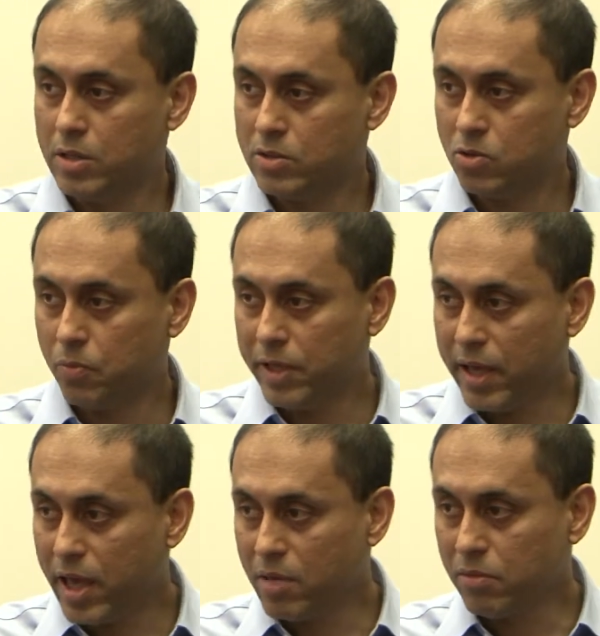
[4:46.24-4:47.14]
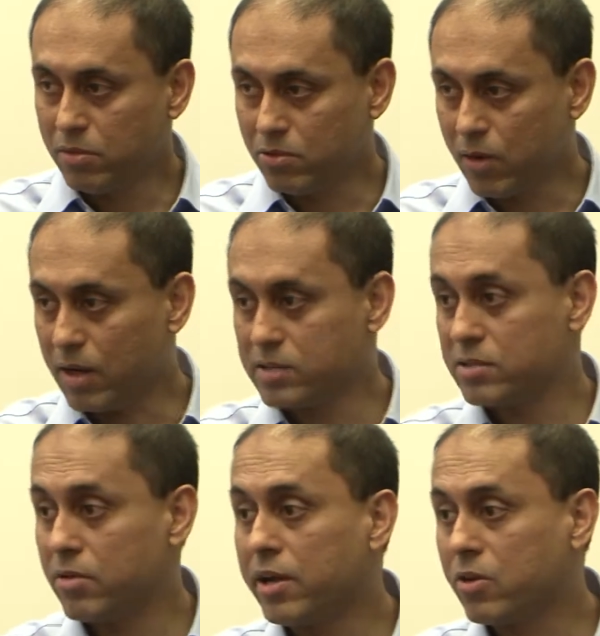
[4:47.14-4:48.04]
So to be able to ask
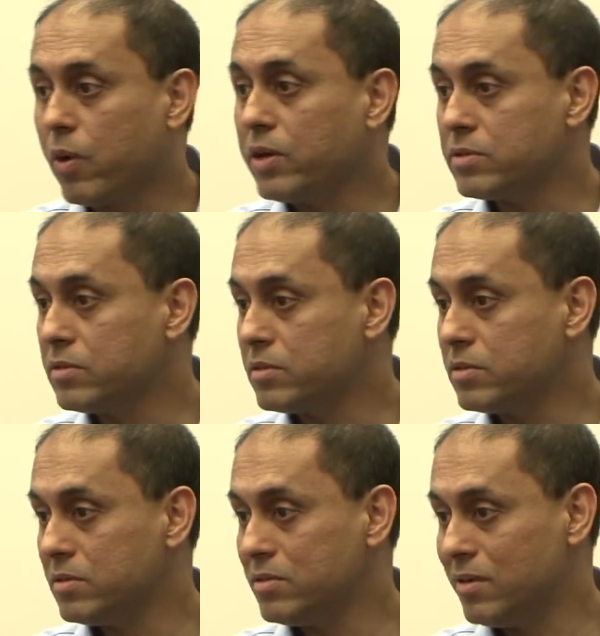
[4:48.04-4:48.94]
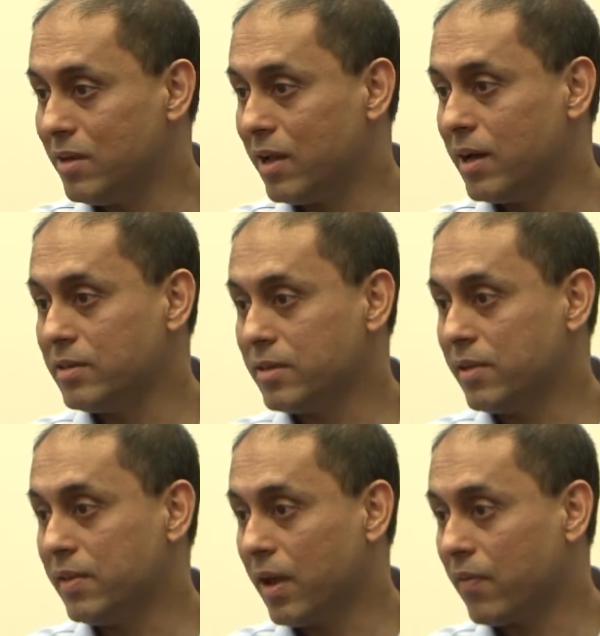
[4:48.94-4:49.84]
the right questions lies,
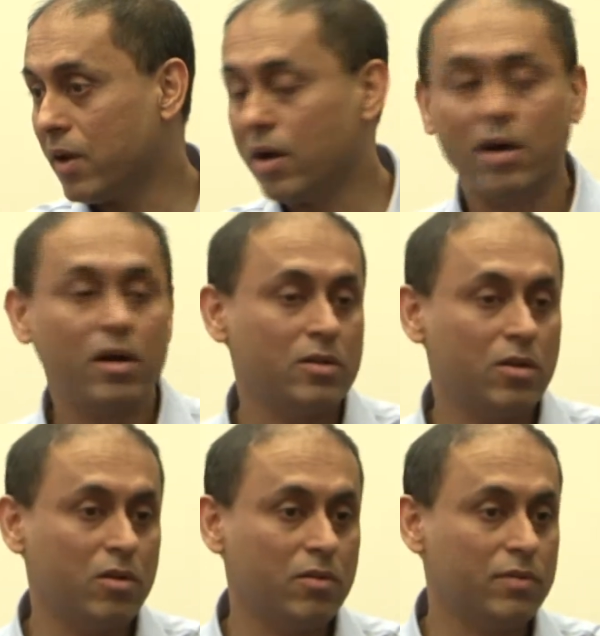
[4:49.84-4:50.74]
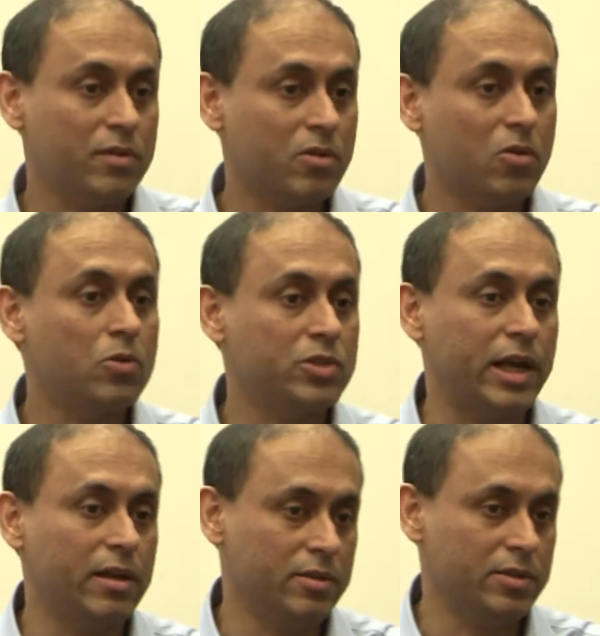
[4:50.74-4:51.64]
I think, at the heart of the core
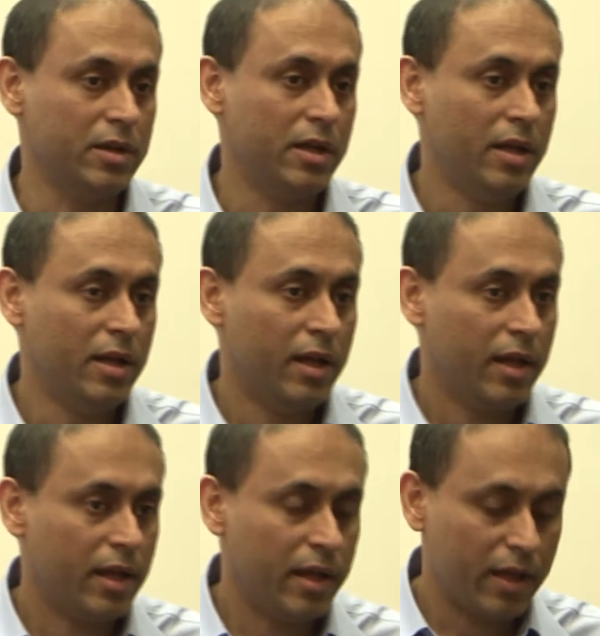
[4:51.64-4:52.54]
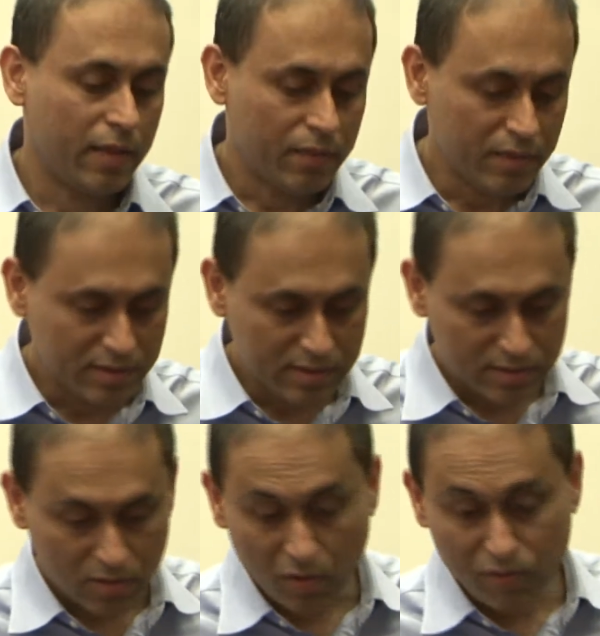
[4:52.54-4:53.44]
challenge. And this
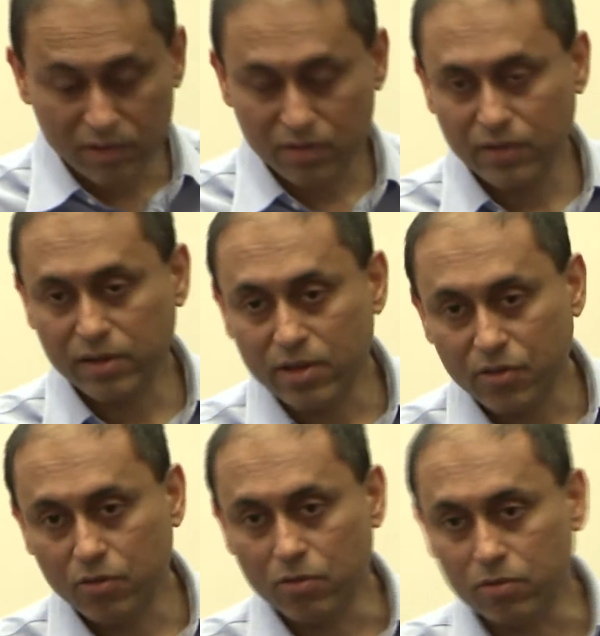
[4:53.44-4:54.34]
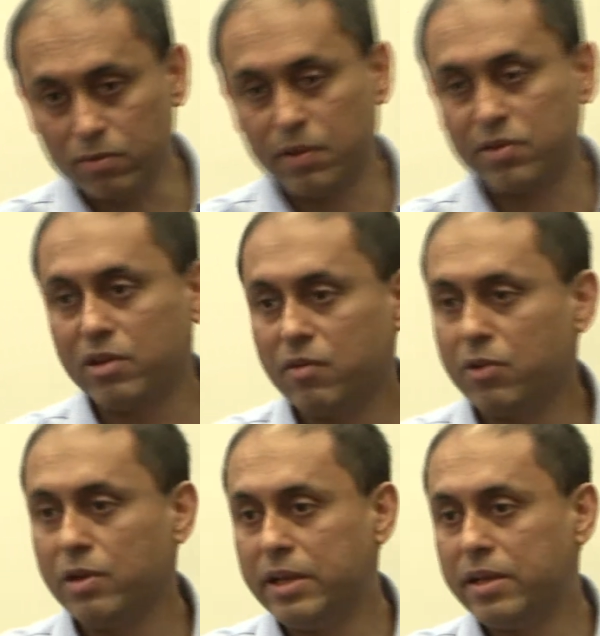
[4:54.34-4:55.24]
is often a difficult issue, especially
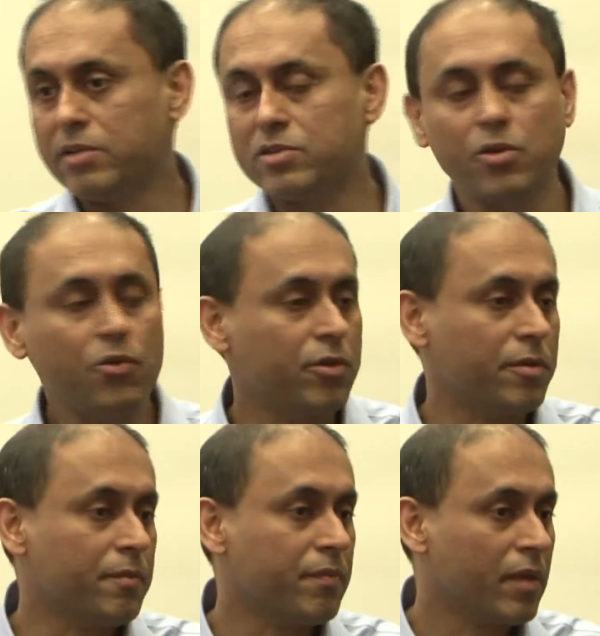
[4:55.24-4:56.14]
when you're leading an institution,